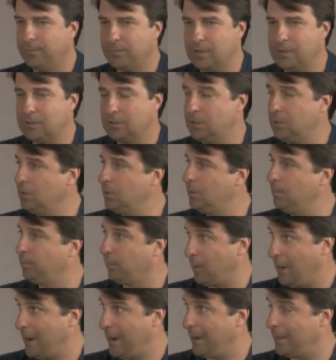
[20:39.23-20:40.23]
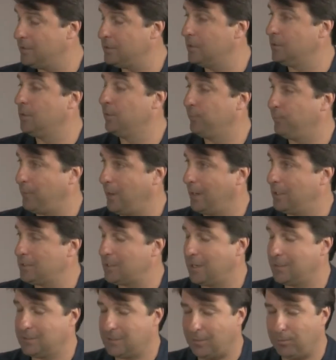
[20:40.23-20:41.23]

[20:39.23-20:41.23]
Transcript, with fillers: these new brands, these new franchises.